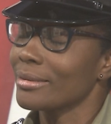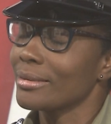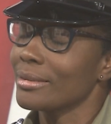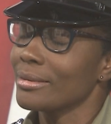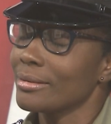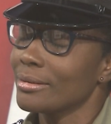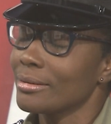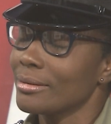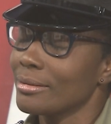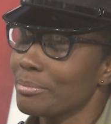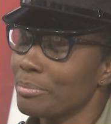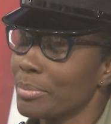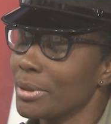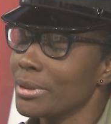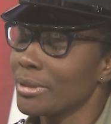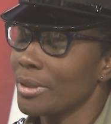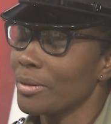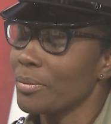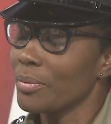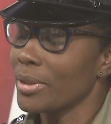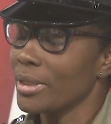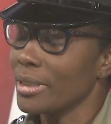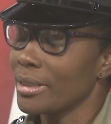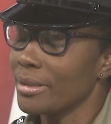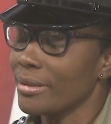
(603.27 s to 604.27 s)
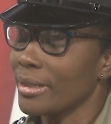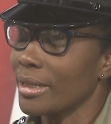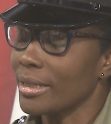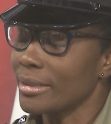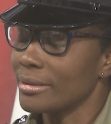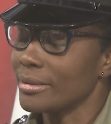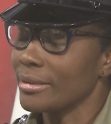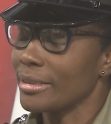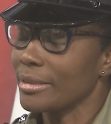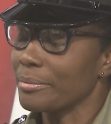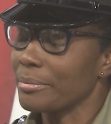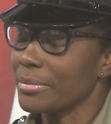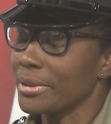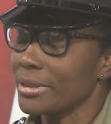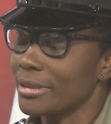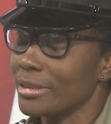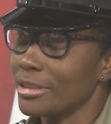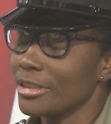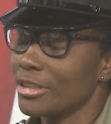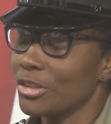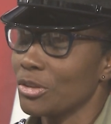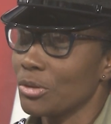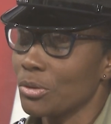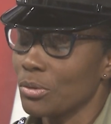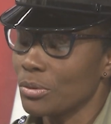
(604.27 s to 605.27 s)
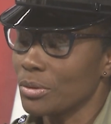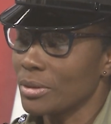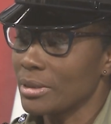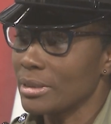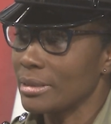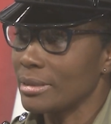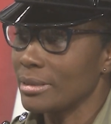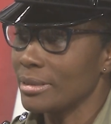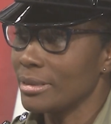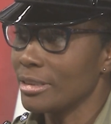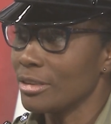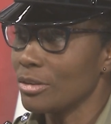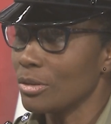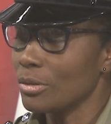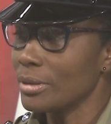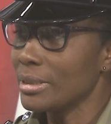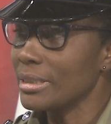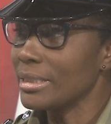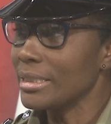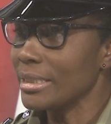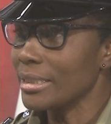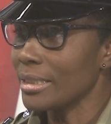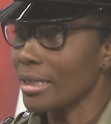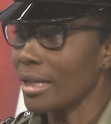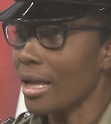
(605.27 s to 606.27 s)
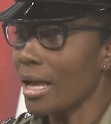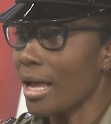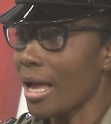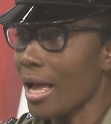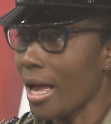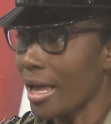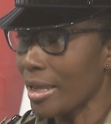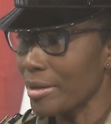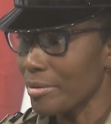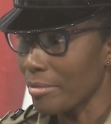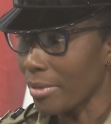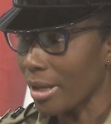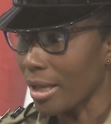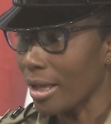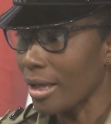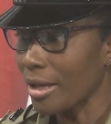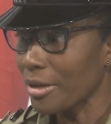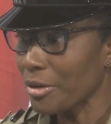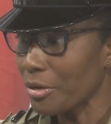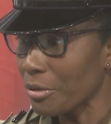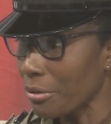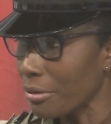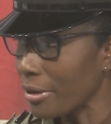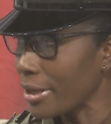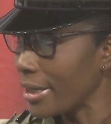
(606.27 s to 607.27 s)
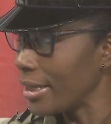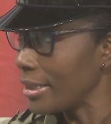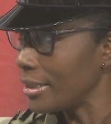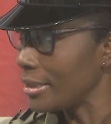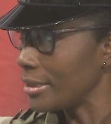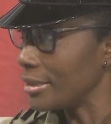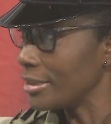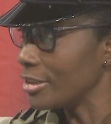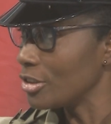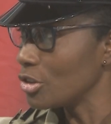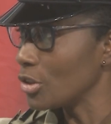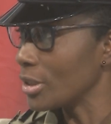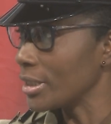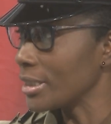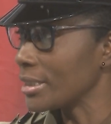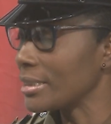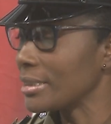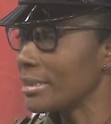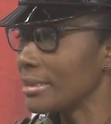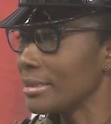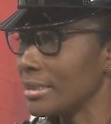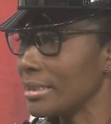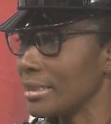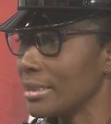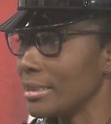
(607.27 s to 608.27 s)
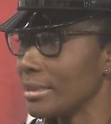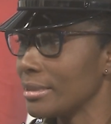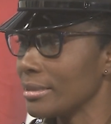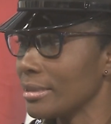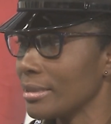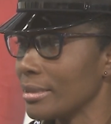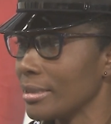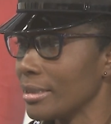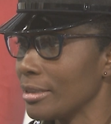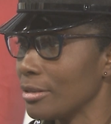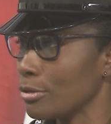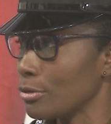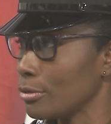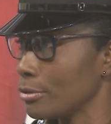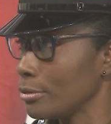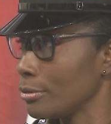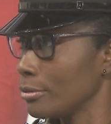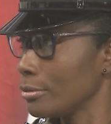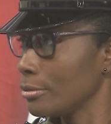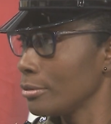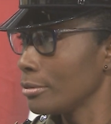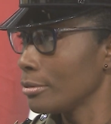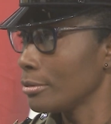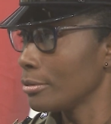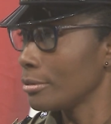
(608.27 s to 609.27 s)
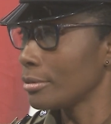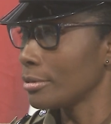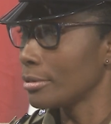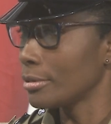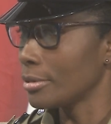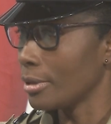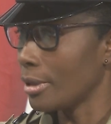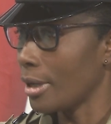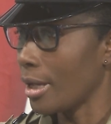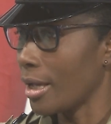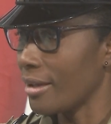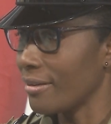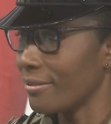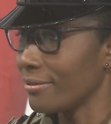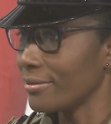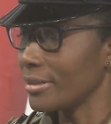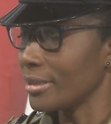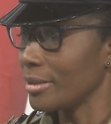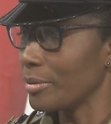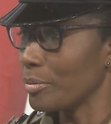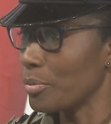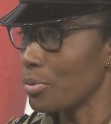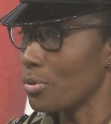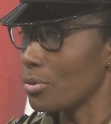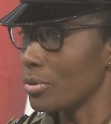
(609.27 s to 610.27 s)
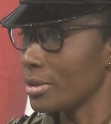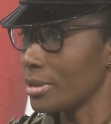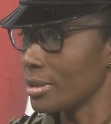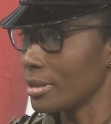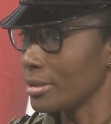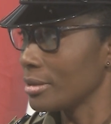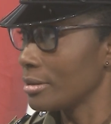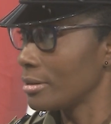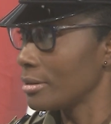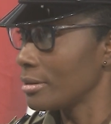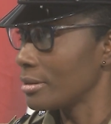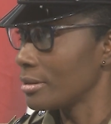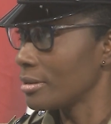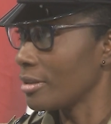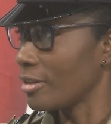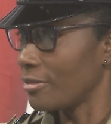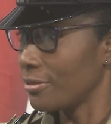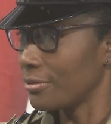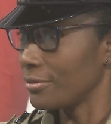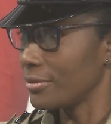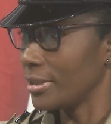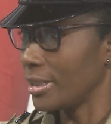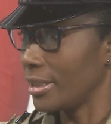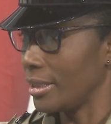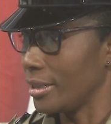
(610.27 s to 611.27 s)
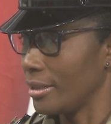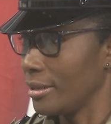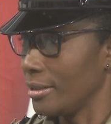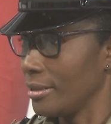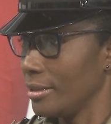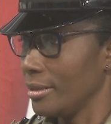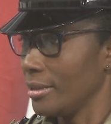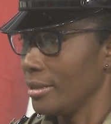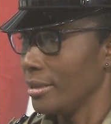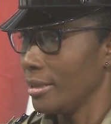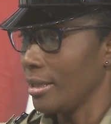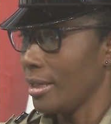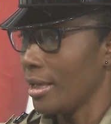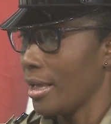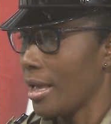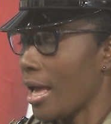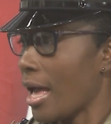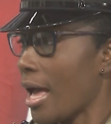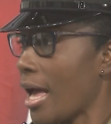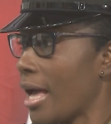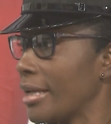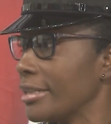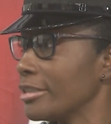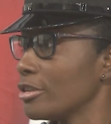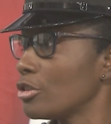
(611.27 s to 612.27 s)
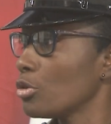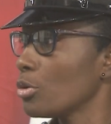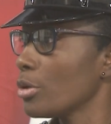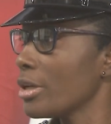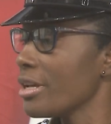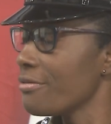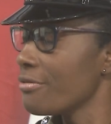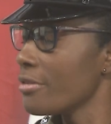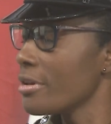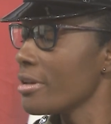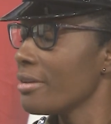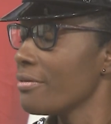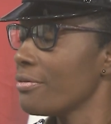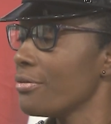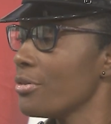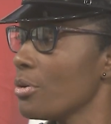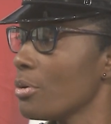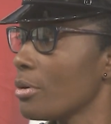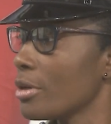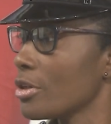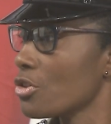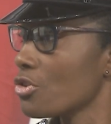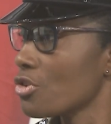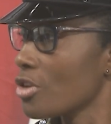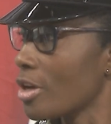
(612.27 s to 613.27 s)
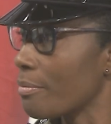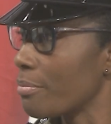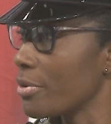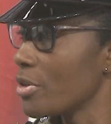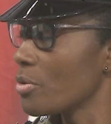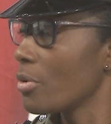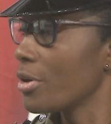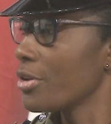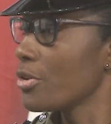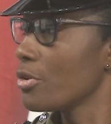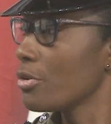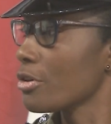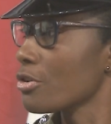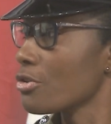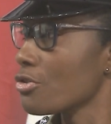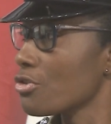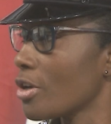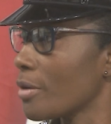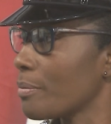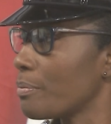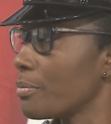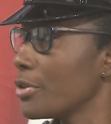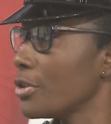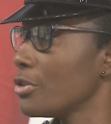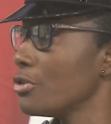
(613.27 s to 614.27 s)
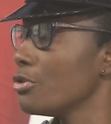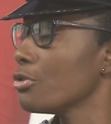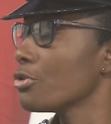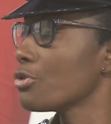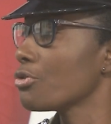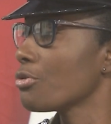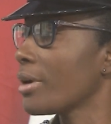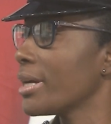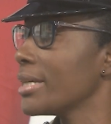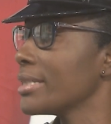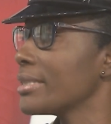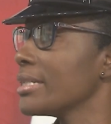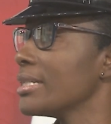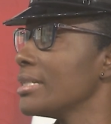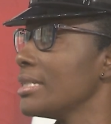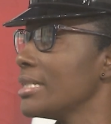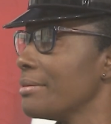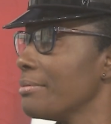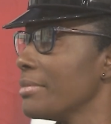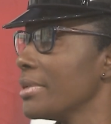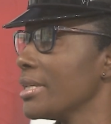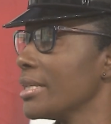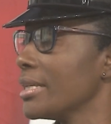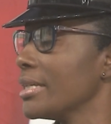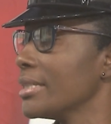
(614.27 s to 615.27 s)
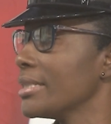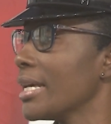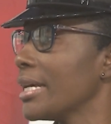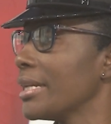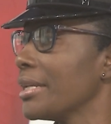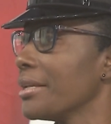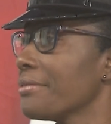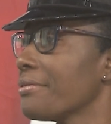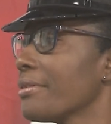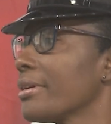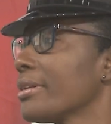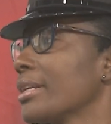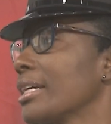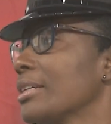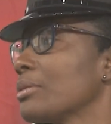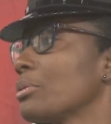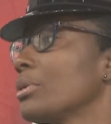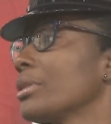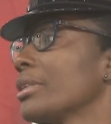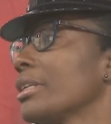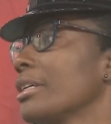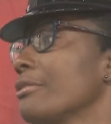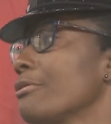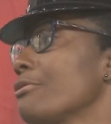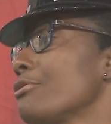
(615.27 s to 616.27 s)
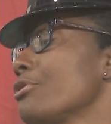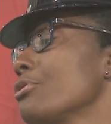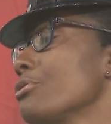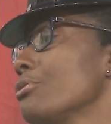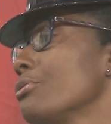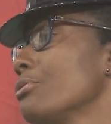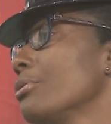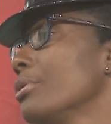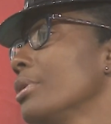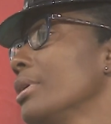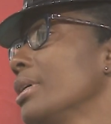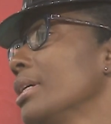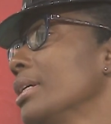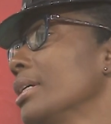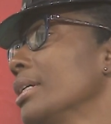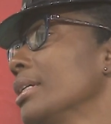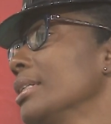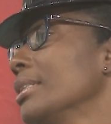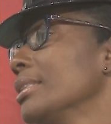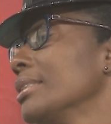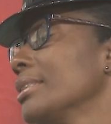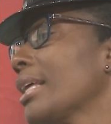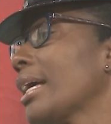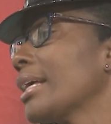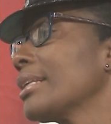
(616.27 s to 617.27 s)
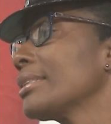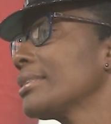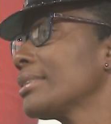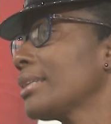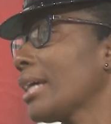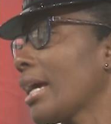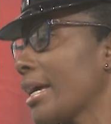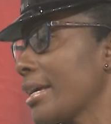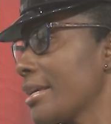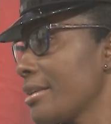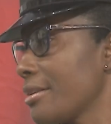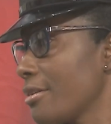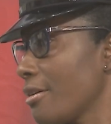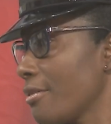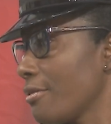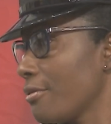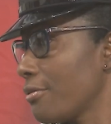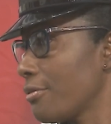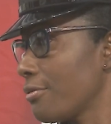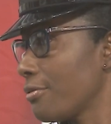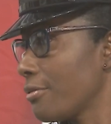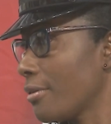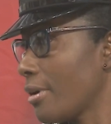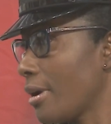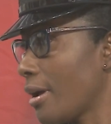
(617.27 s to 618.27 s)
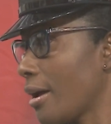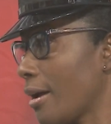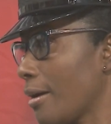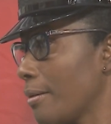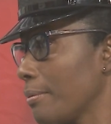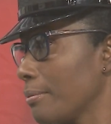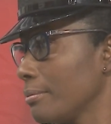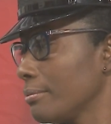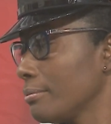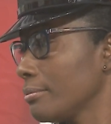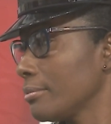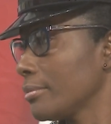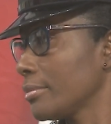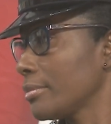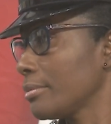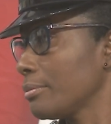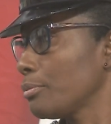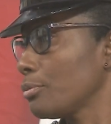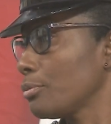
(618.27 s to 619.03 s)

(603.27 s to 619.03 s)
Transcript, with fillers: like to put away that thing. But you know, you don't need a handbag really. You just need, you know, to have the important stuff there. Yes. And so if, if you are shopping, when you are shopping, you try to eliminate anything that will give you that kind of um,